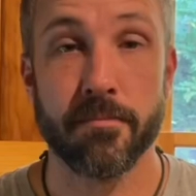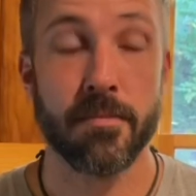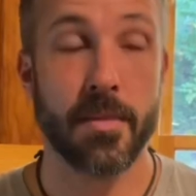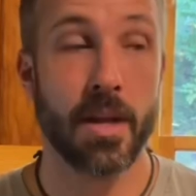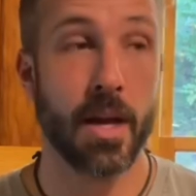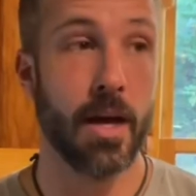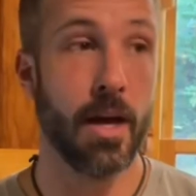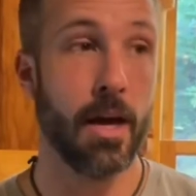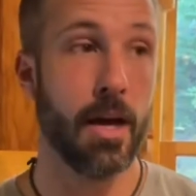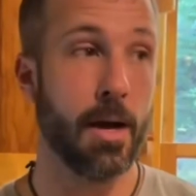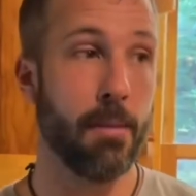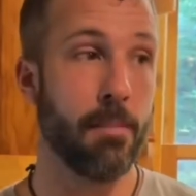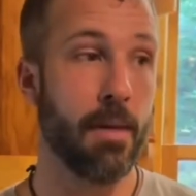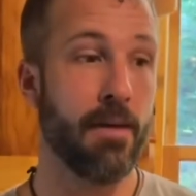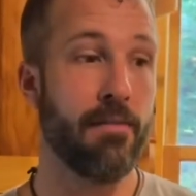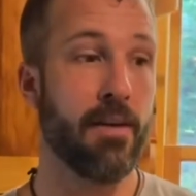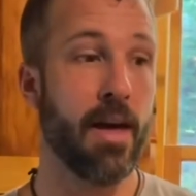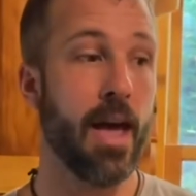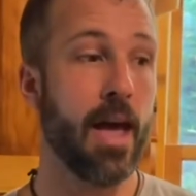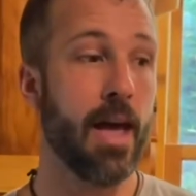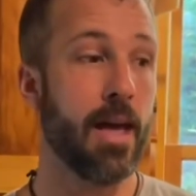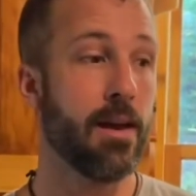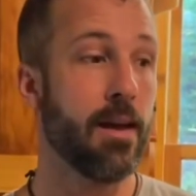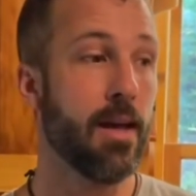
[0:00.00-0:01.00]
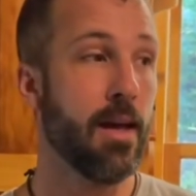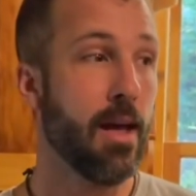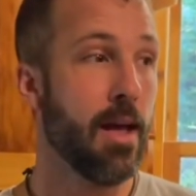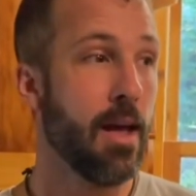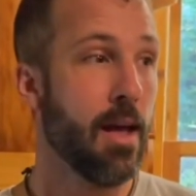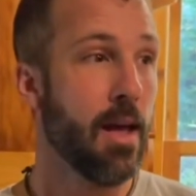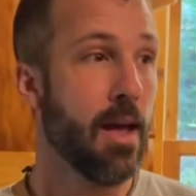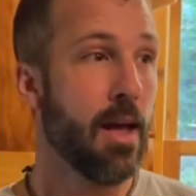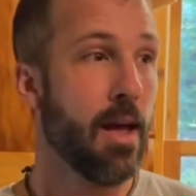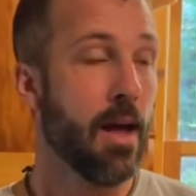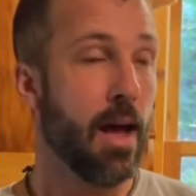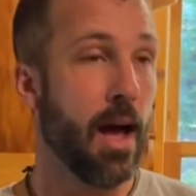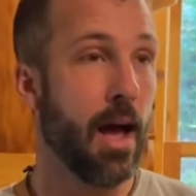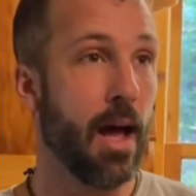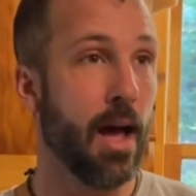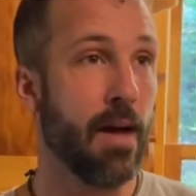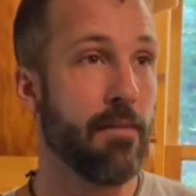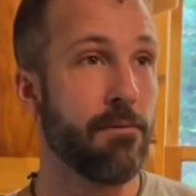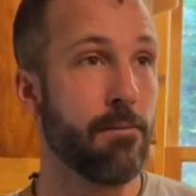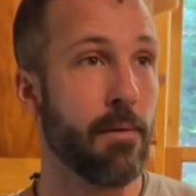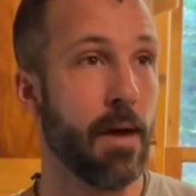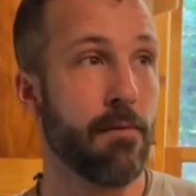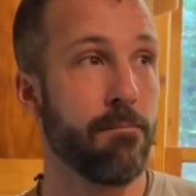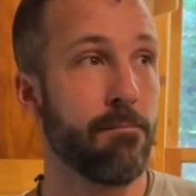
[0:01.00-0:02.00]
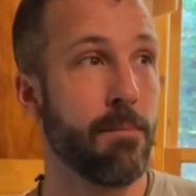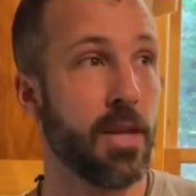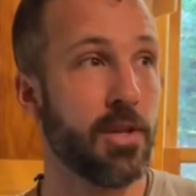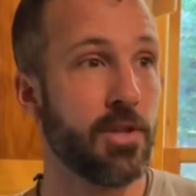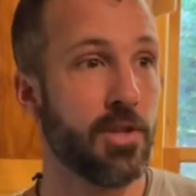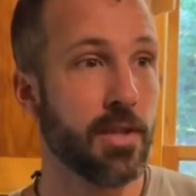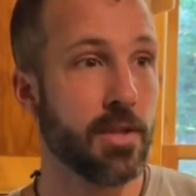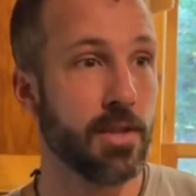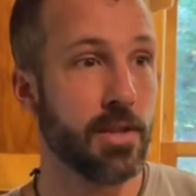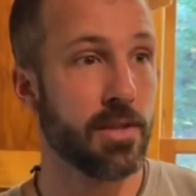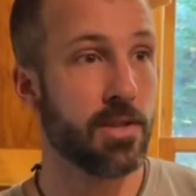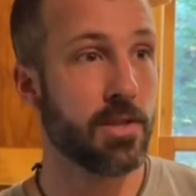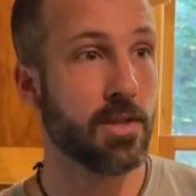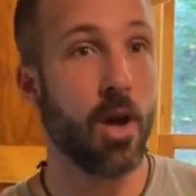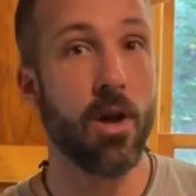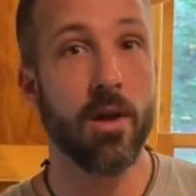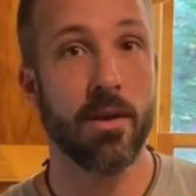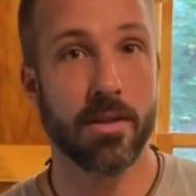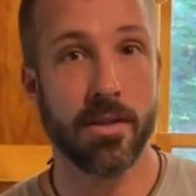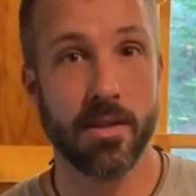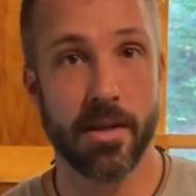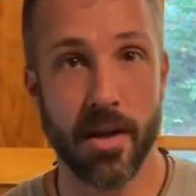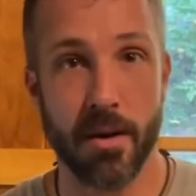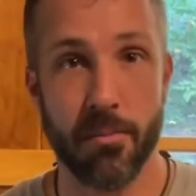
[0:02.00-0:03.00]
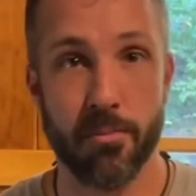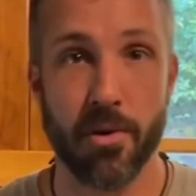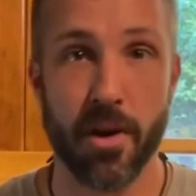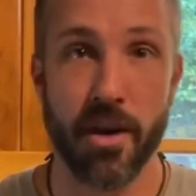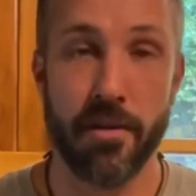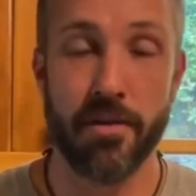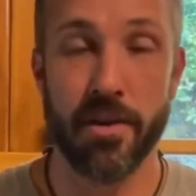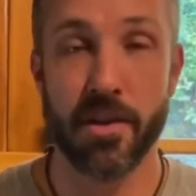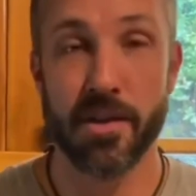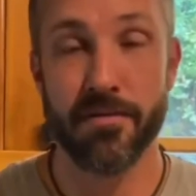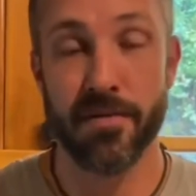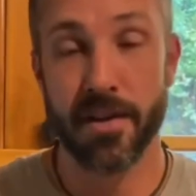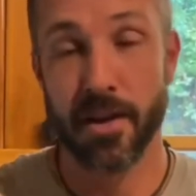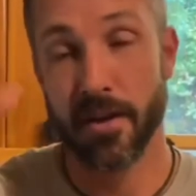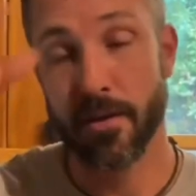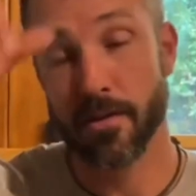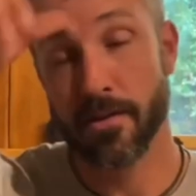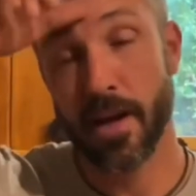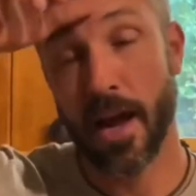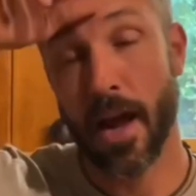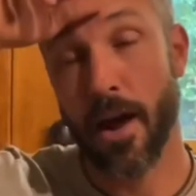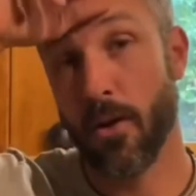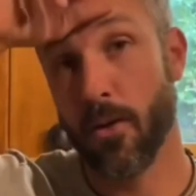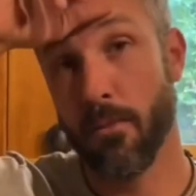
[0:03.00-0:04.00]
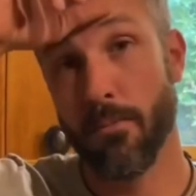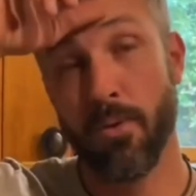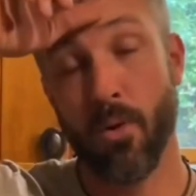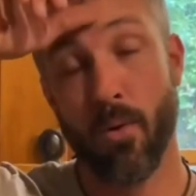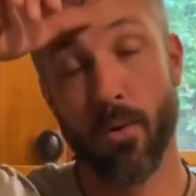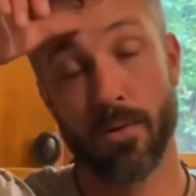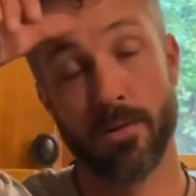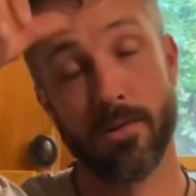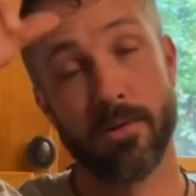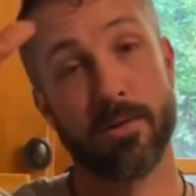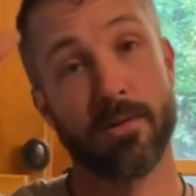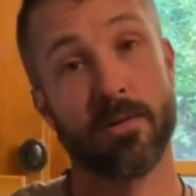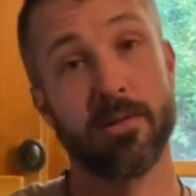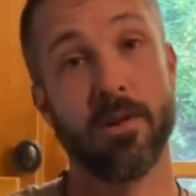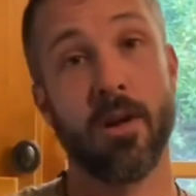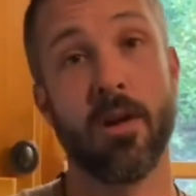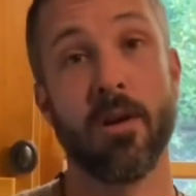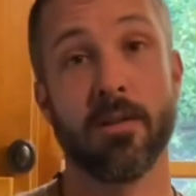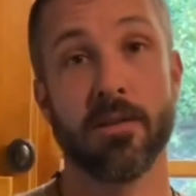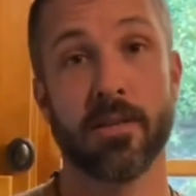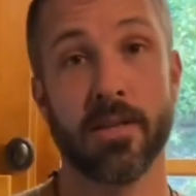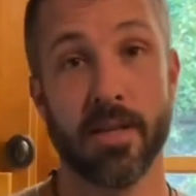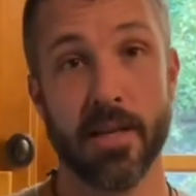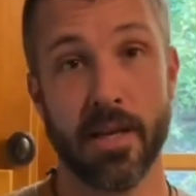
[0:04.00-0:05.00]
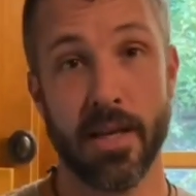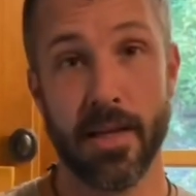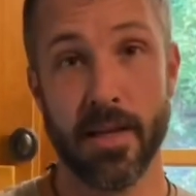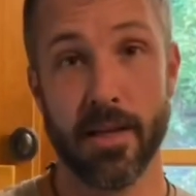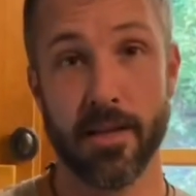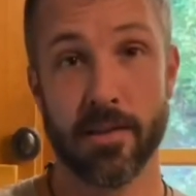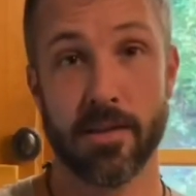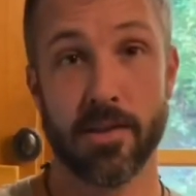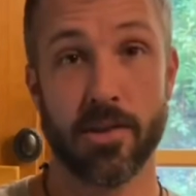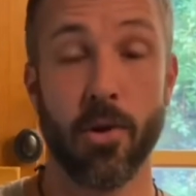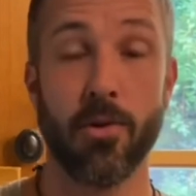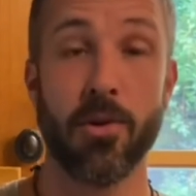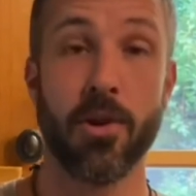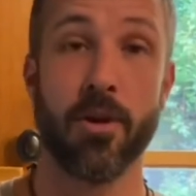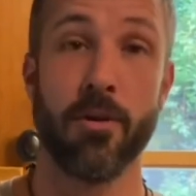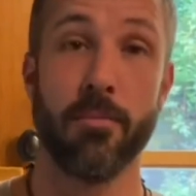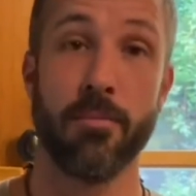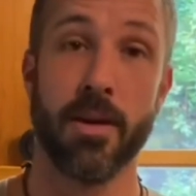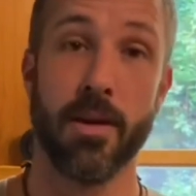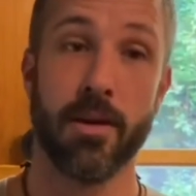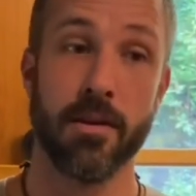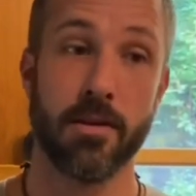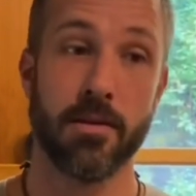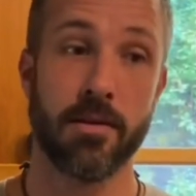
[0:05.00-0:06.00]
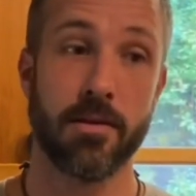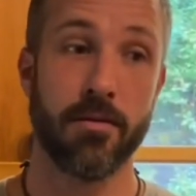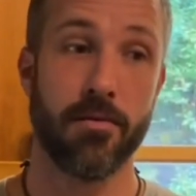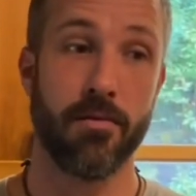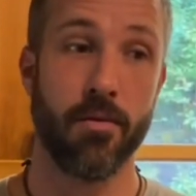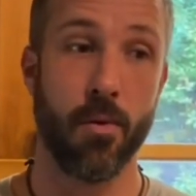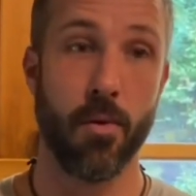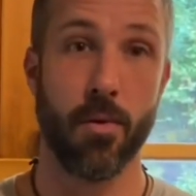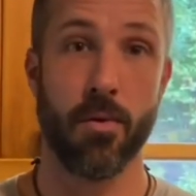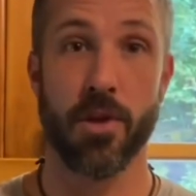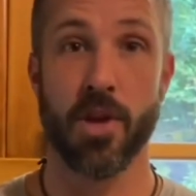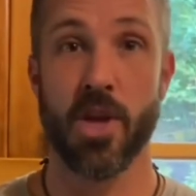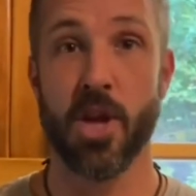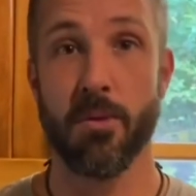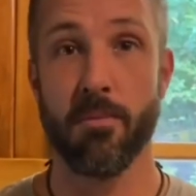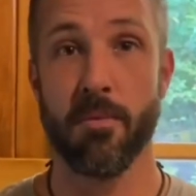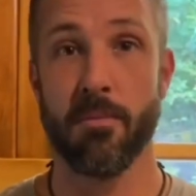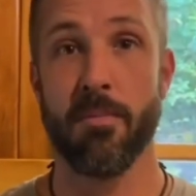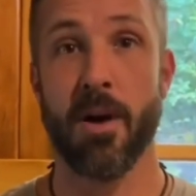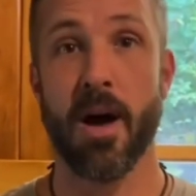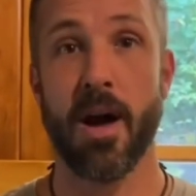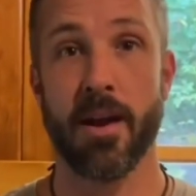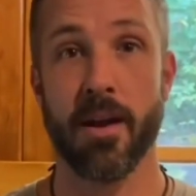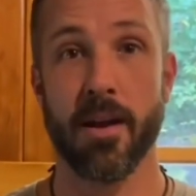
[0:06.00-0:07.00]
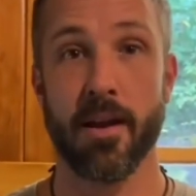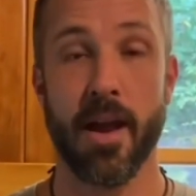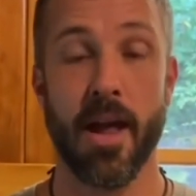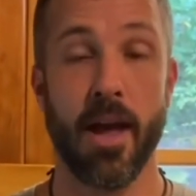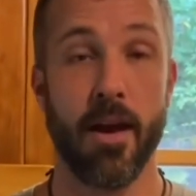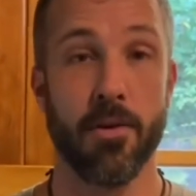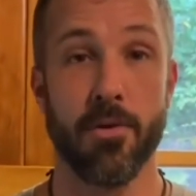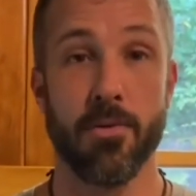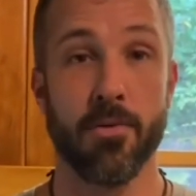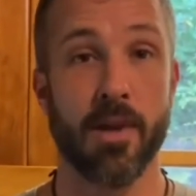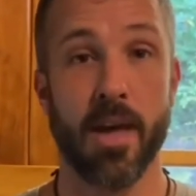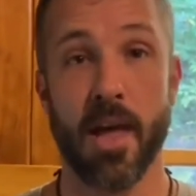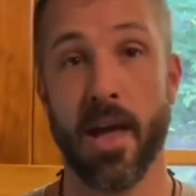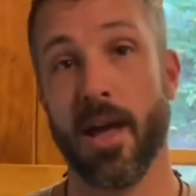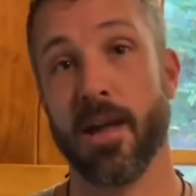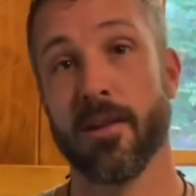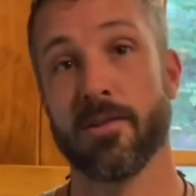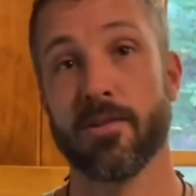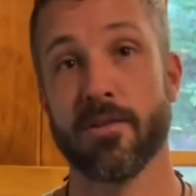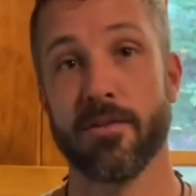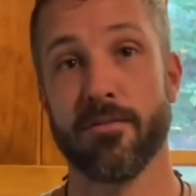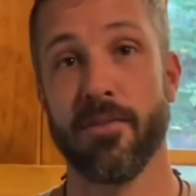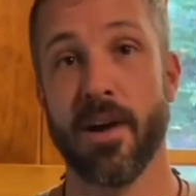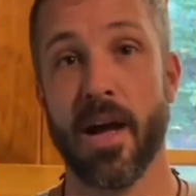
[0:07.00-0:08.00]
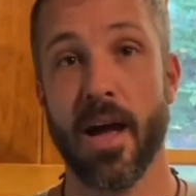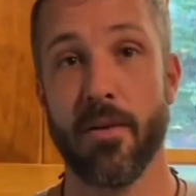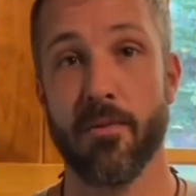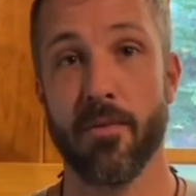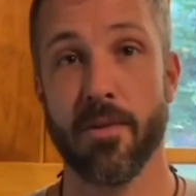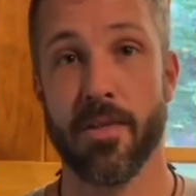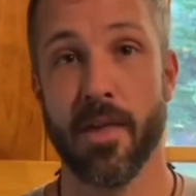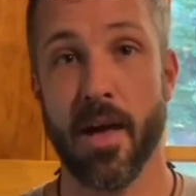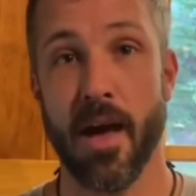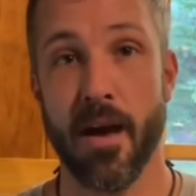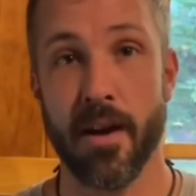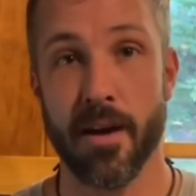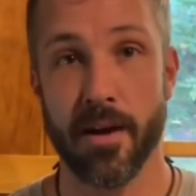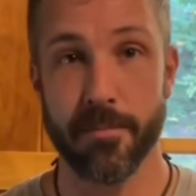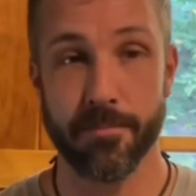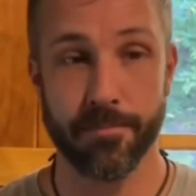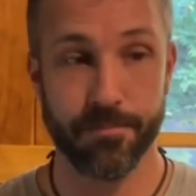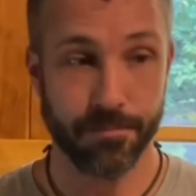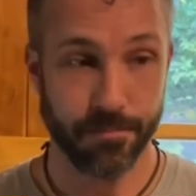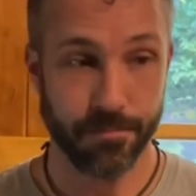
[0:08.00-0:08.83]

I've mentioned salt in previous videos, how important sodium is for the human body and how you can't survive without it.